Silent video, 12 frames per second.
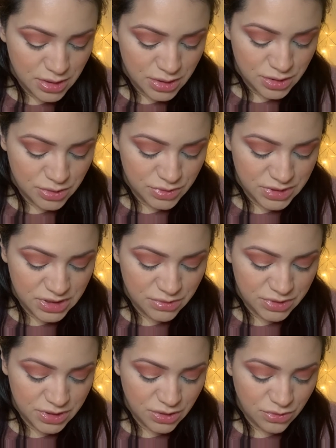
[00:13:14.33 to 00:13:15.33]
Should we see
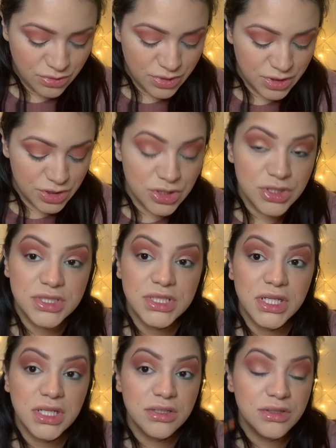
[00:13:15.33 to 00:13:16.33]
what the orange looks
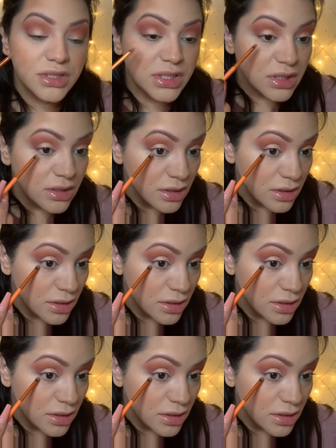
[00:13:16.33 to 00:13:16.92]
like underneath?